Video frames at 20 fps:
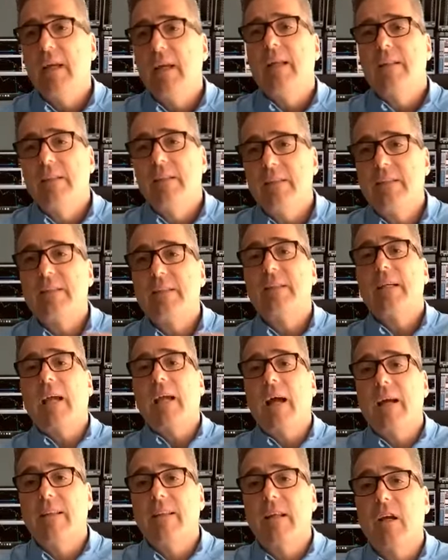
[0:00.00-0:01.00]
this is a
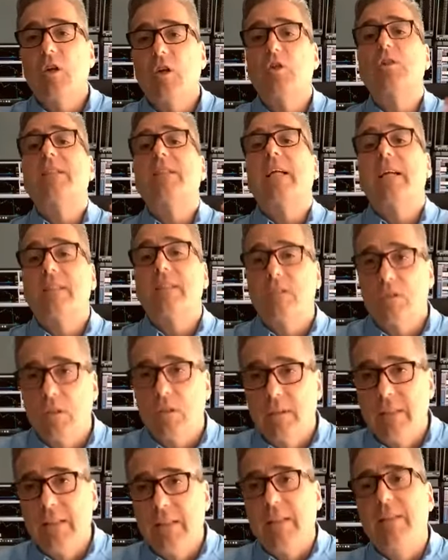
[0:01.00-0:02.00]
guy that understands
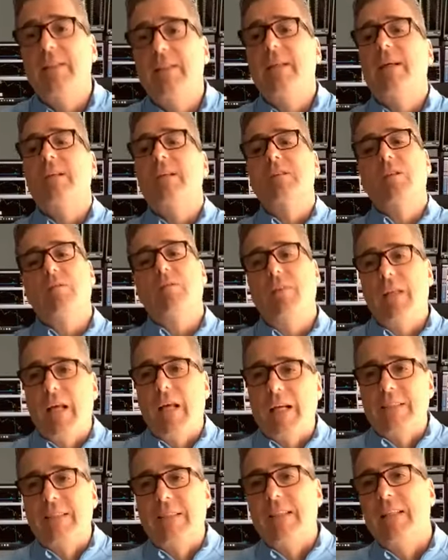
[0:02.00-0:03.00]
the details of
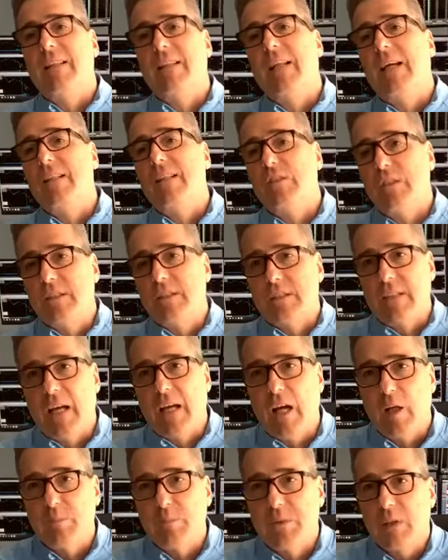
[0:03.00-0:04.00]
velocity logic
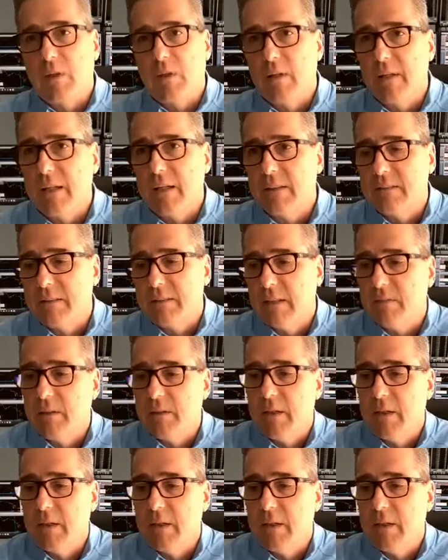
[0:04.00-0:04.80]
stops and all of that stuff.